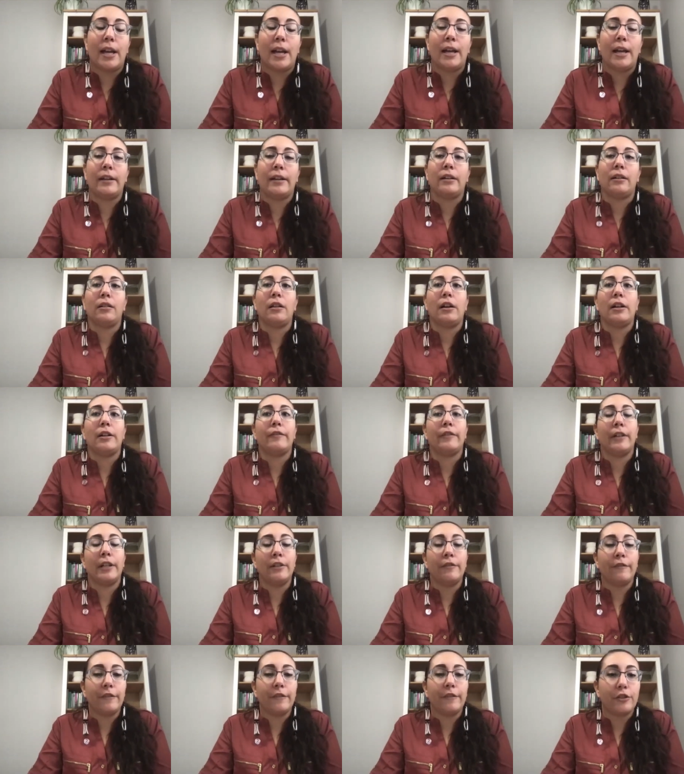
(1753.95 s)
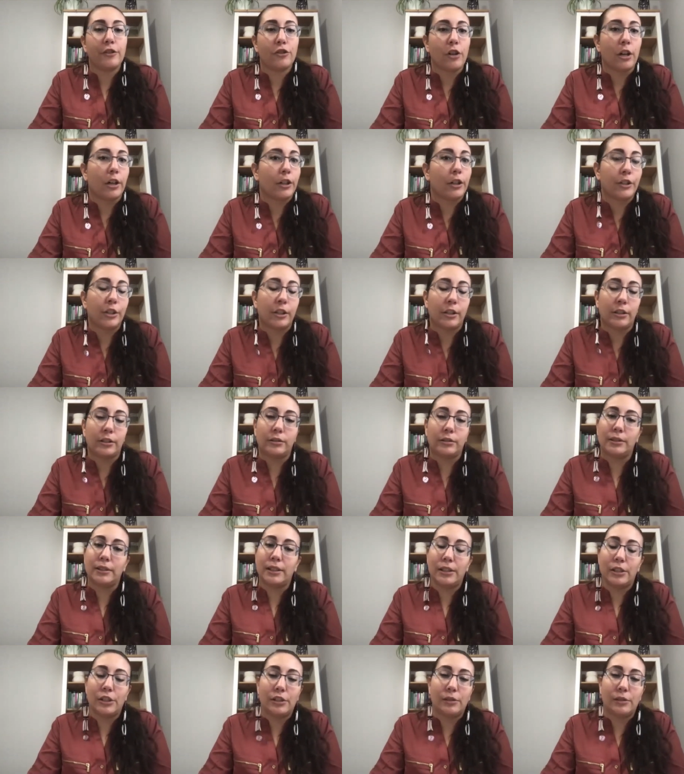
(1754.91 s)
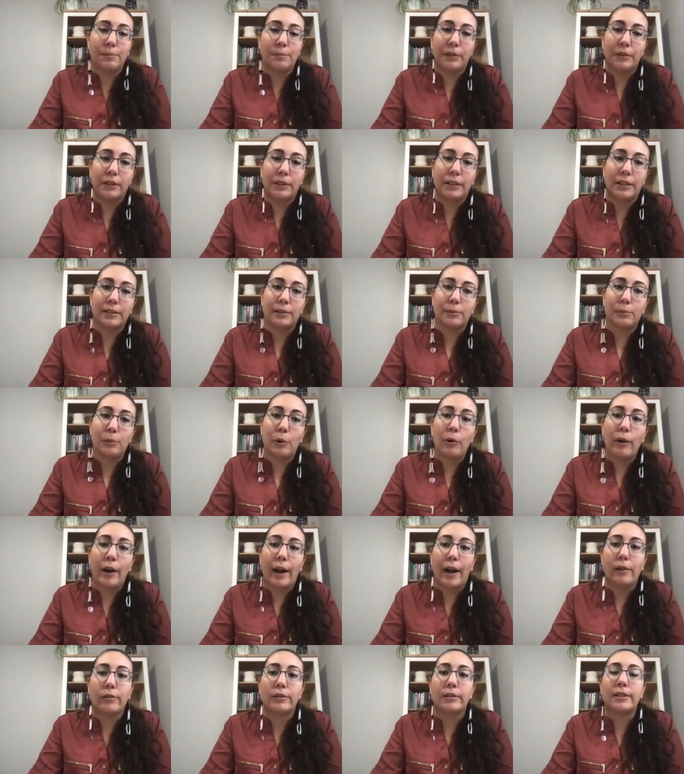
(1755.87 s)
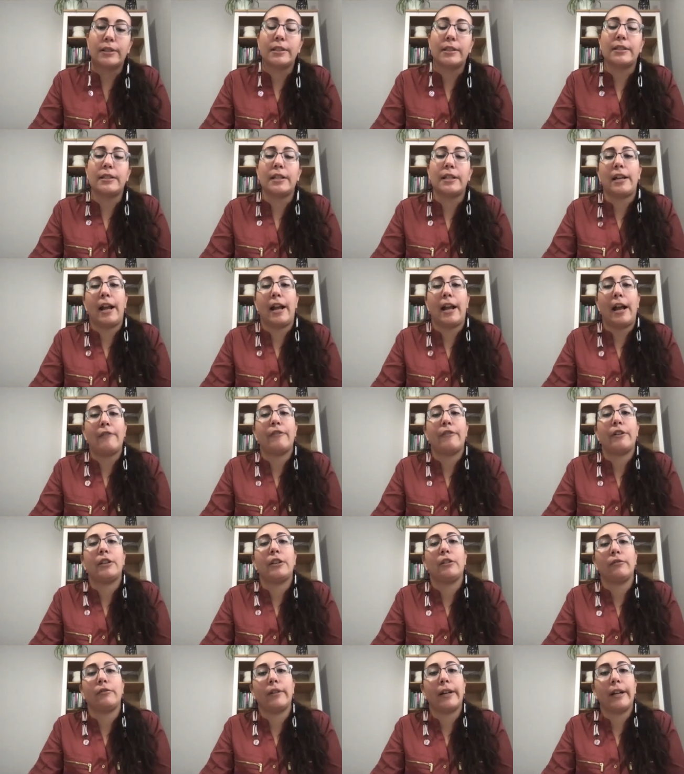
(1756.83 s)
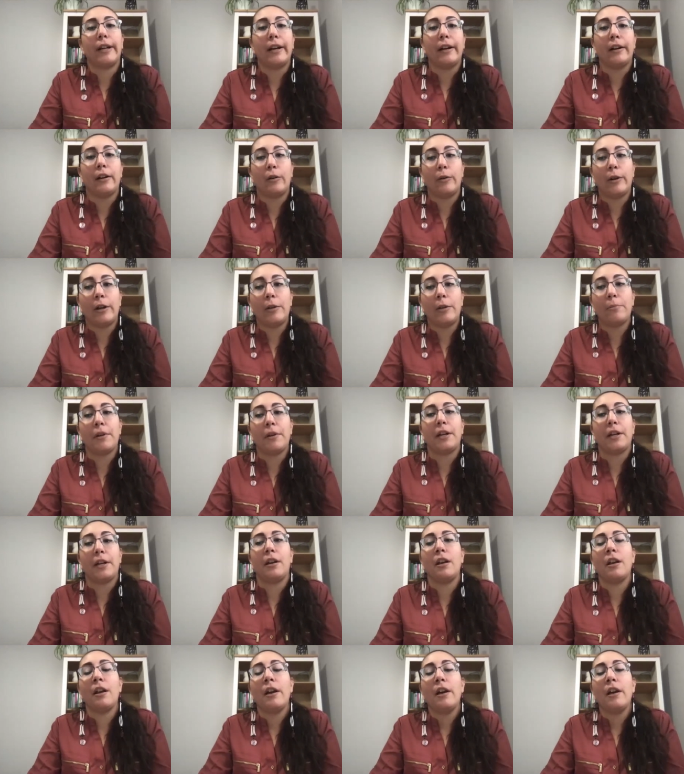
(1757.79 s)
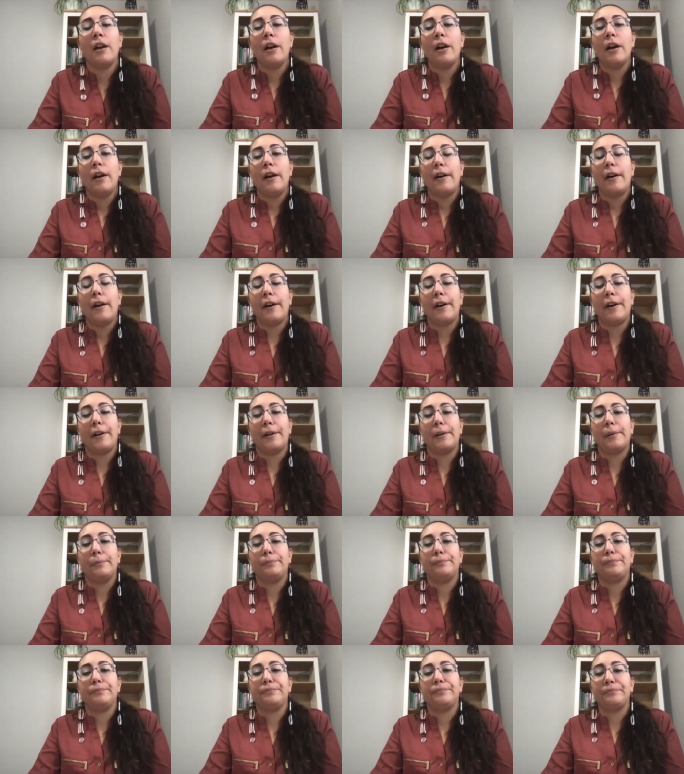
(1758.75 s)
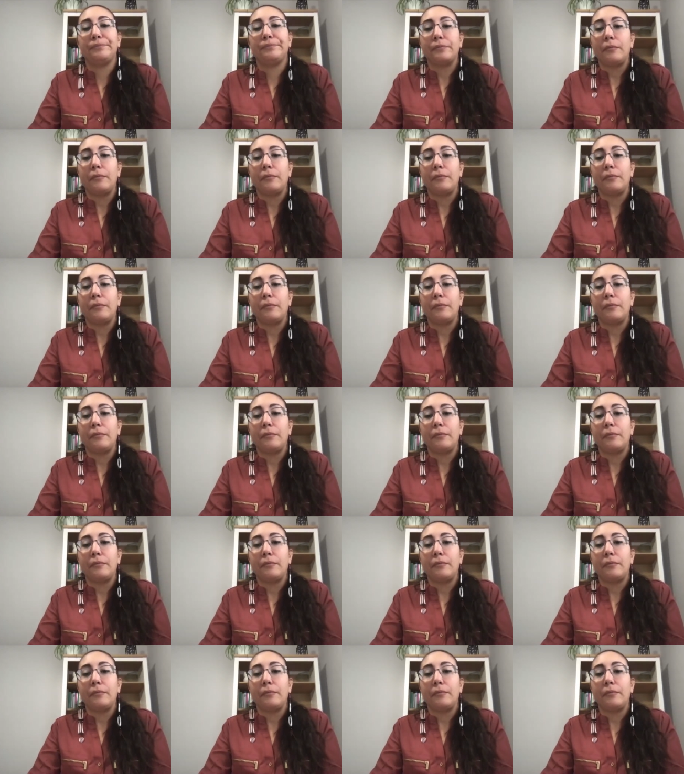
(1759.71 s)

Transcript: and a lot of infrastructure, such as building smokehouses and having the right equipment. Um,